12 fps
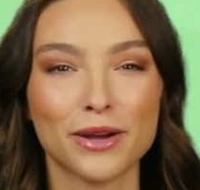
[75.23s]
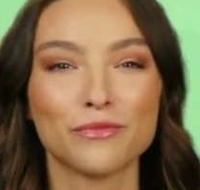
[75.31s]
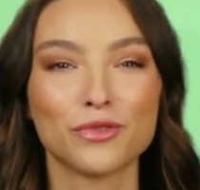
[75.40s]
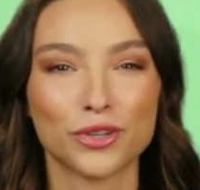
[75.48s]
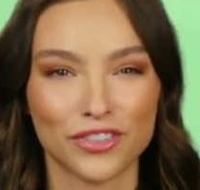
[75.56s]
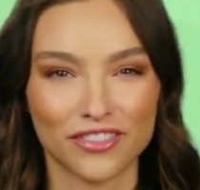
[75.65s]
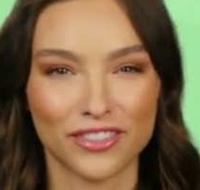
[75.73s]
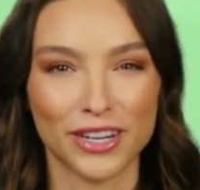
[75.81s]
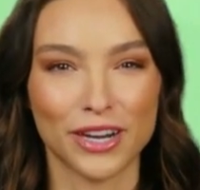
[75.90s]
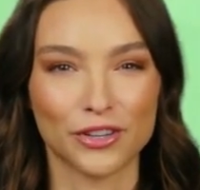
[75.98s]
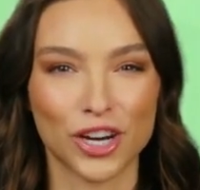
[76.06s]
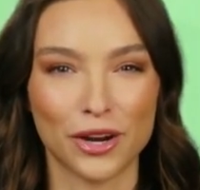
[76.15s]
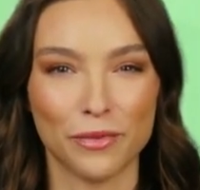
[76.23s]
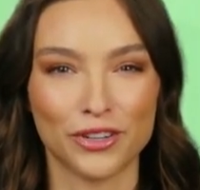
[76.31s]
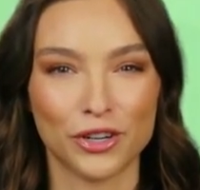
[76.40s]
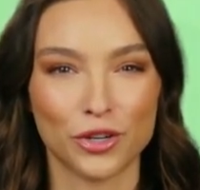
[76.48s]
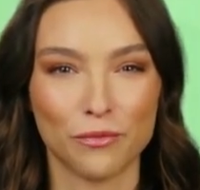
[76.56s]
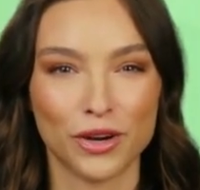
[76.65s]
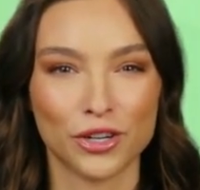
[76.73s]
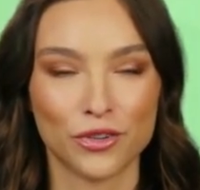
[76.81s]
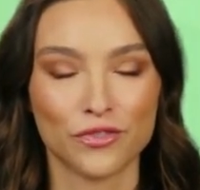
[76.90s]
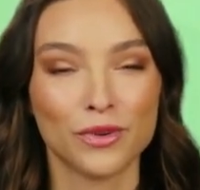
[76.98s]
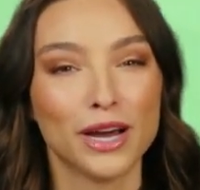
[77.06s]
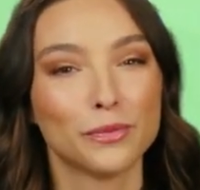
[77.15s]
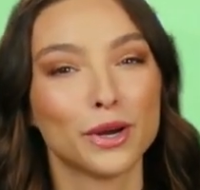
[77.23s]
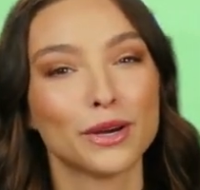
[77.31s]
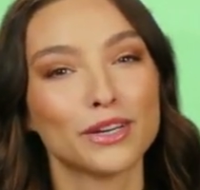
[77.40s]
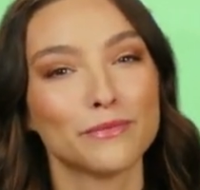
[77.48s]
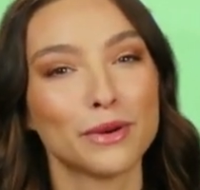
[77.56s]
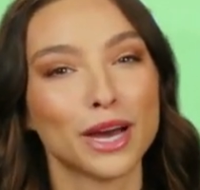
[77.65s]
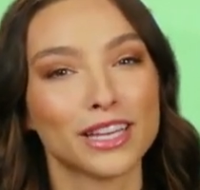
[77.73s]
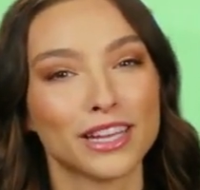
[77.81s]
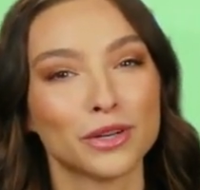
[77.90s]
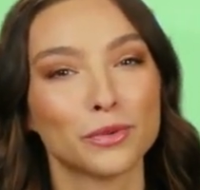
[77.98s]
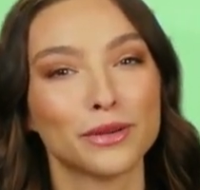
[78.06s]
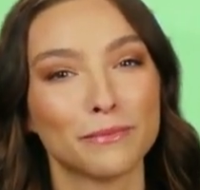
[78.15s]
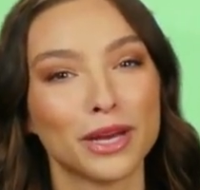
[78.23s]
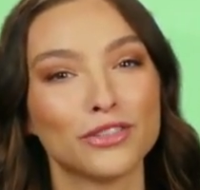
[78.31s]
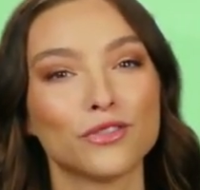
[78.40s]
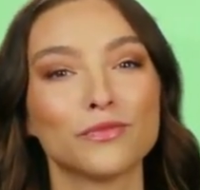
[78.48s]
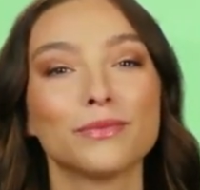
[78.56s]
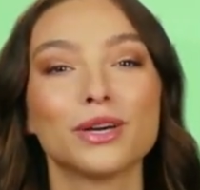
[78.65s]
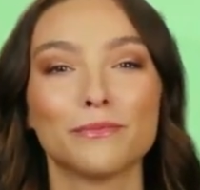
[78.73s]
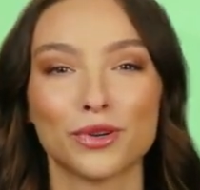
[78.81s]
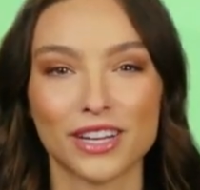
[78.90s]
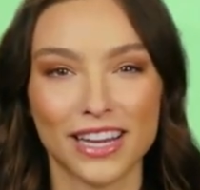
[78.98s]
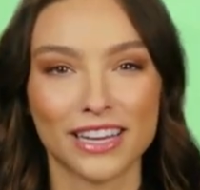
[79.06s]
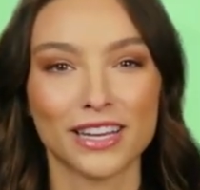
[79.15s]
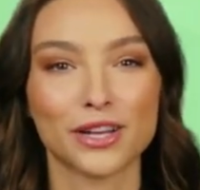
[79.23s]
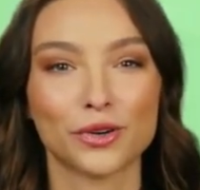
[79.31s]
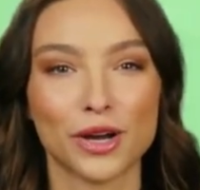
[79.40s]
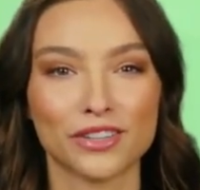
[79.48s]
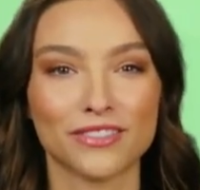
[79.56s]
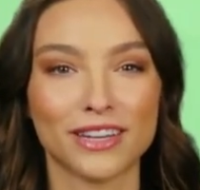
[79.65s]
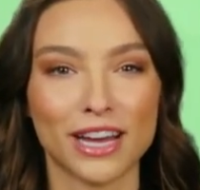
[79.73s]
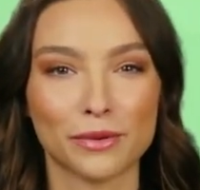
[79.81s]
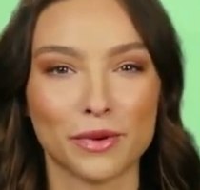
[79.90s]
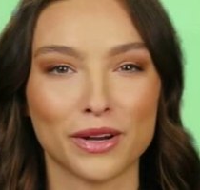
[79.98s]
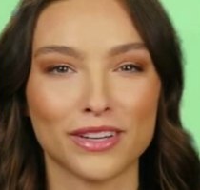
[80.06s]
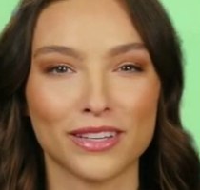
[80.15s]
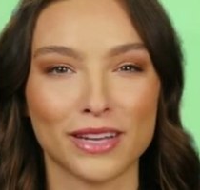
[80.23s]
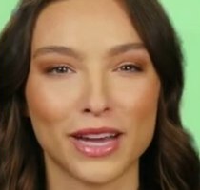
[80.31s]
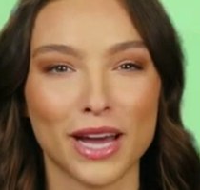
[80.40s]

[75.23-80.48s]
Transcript: First, check whether your Windows firewall is blocking QuickBooks from communicating across the network.